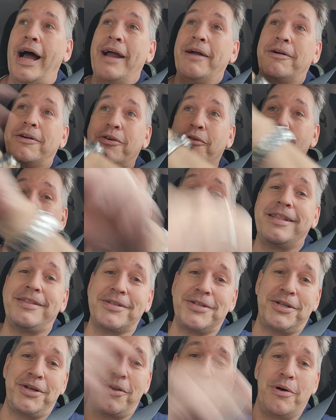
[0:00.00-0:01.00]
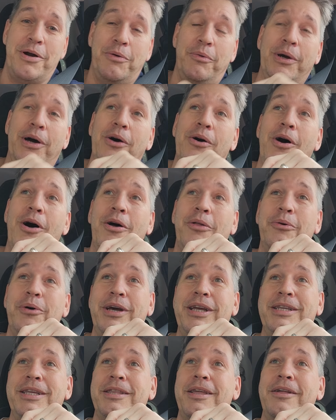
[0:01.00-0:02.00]
I crank the steering wheel all the
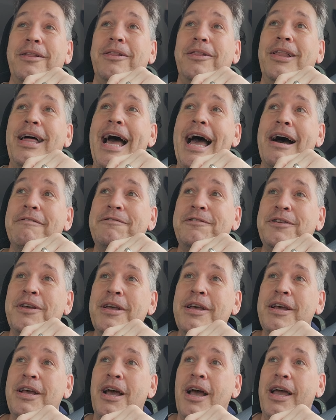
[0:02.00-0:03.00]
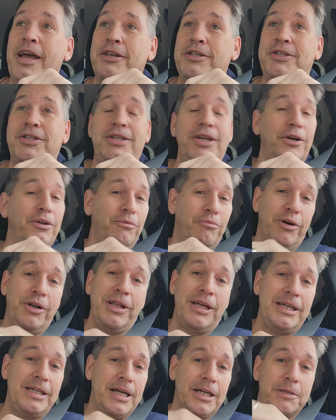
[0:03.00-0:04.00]
way to the left. It still
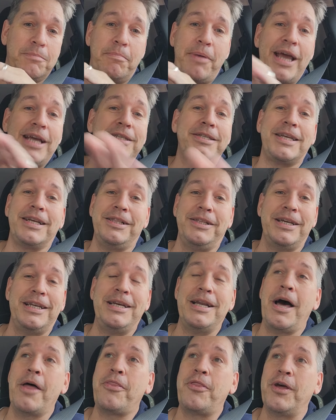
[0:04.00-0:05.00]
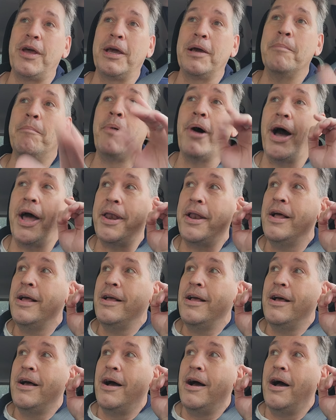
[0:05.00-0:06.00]
really does basically nothing, but
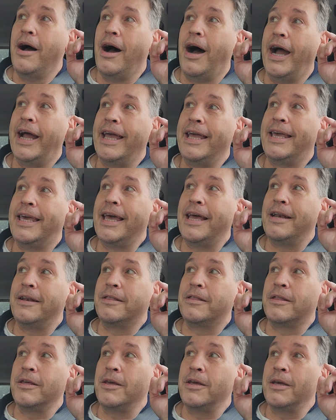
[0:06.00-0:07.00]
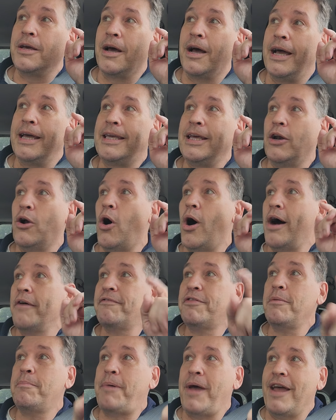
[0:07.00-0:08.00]
I get
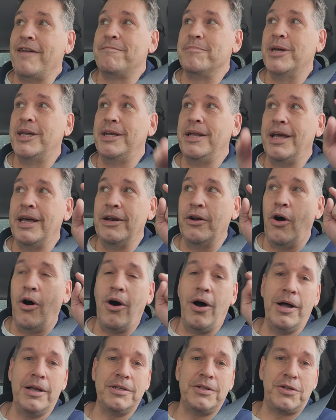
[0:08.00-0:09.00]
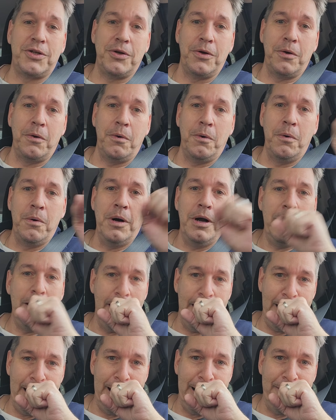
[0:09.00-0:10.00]
off the pavement and onto
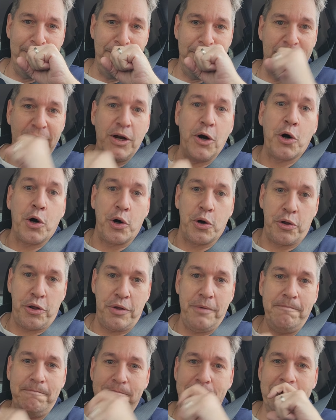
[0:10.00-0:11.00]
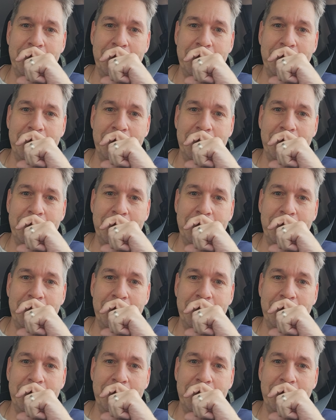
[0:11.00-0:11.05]
the earth.